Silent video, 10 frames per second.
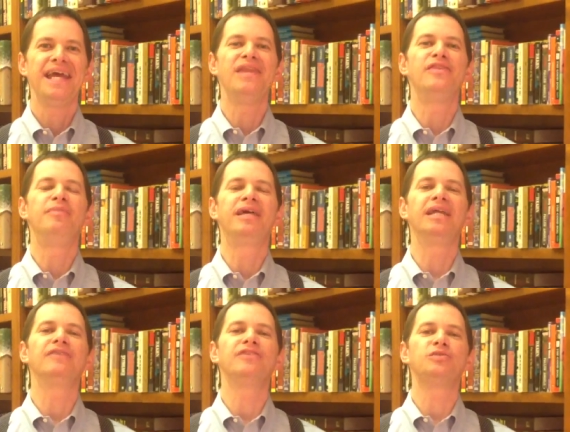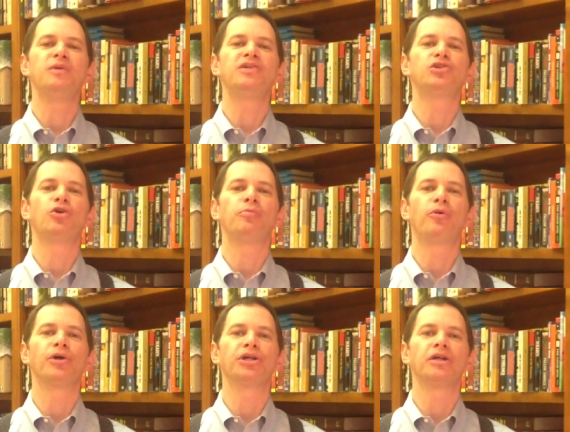In the beginning of this week's Torah
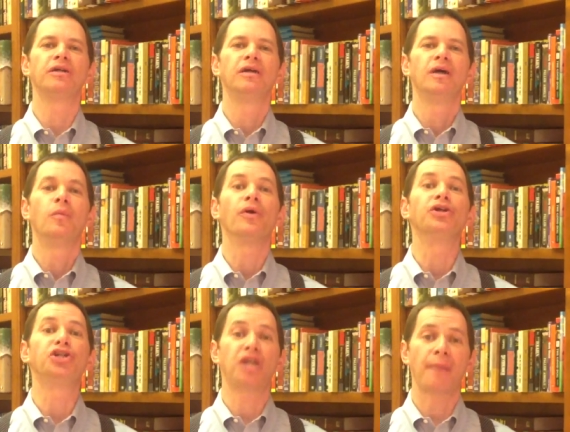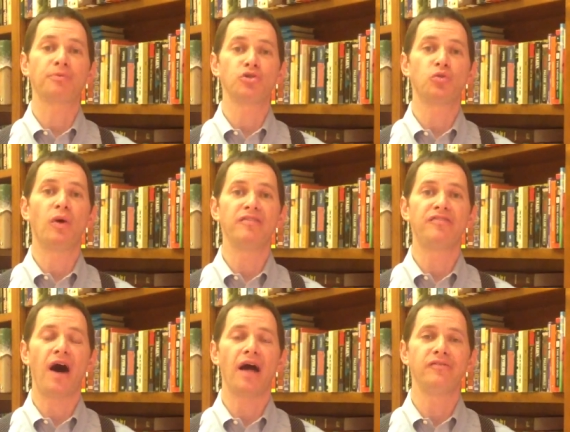portion, we're in chapter
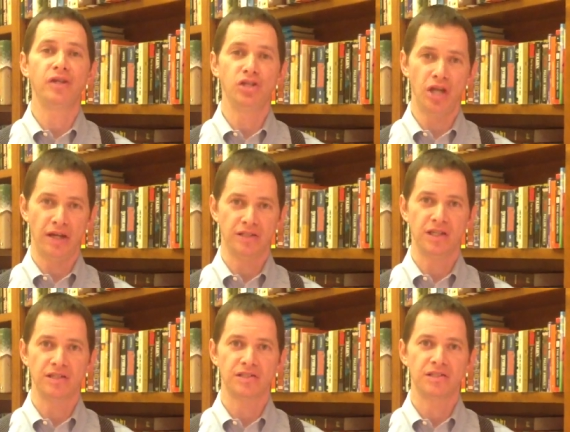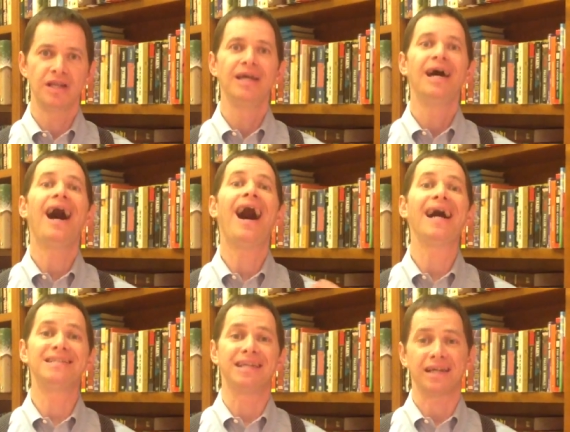25 in Genesis.
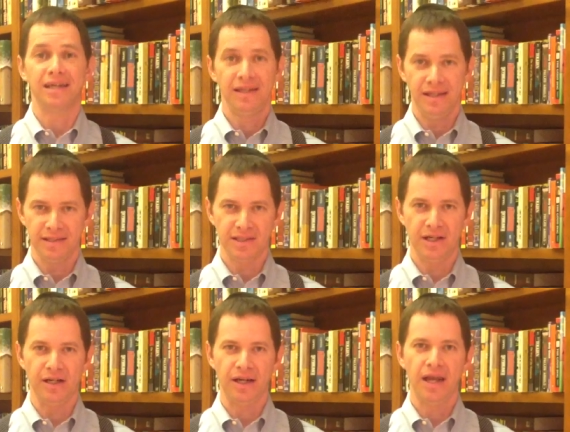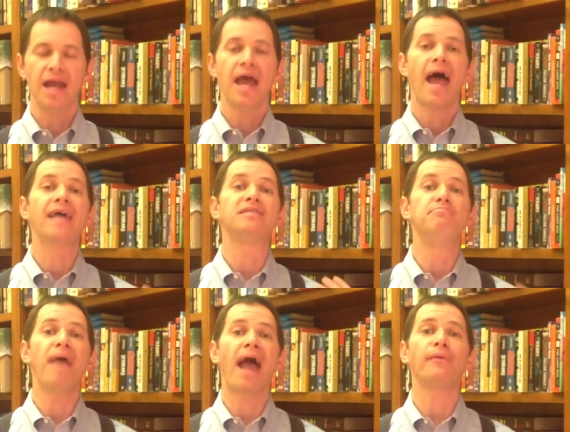Isaac, Yitzchak, has
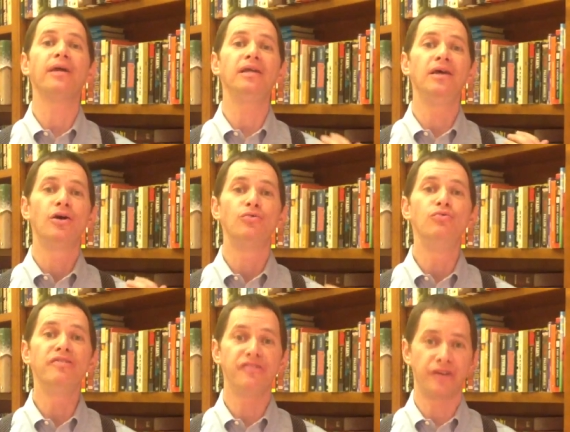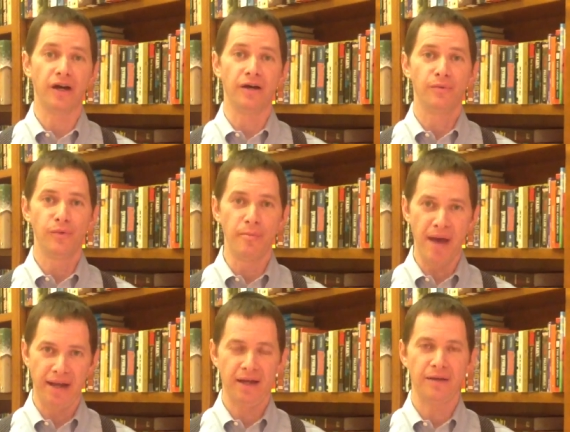married Rivka,
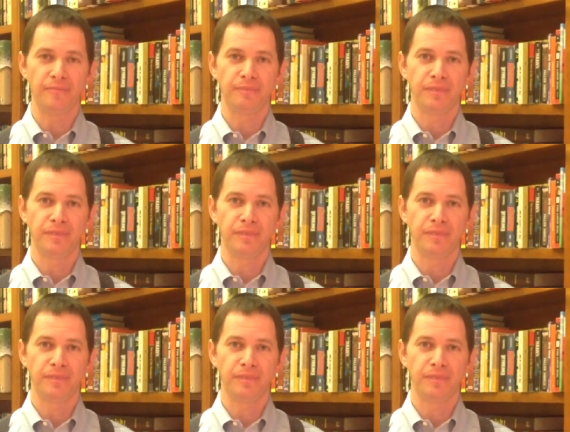Rebecca,